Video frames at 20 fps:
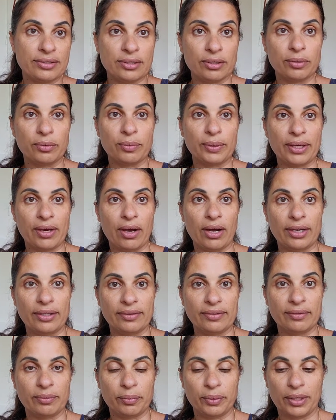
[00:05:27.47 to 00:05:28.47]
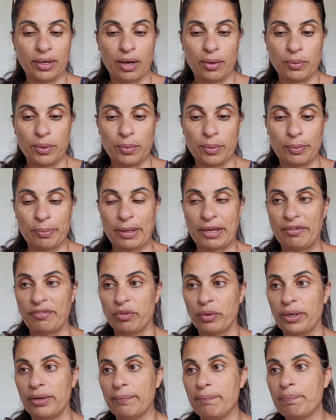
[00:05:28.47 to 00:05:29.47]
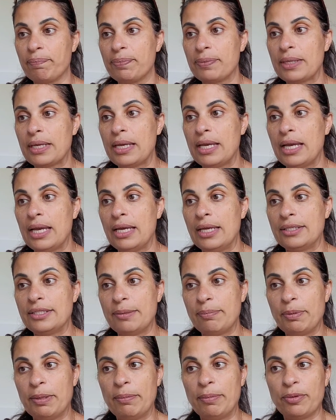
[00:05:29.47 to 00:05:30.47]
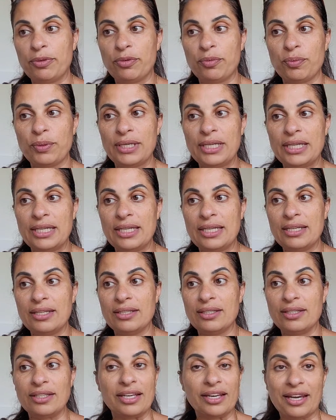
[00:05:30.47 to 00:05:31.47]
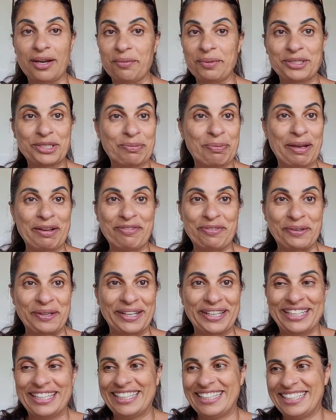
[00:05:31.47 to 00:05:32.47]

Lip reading: So we got what we paid for. Tip number 3, you get what you pay for.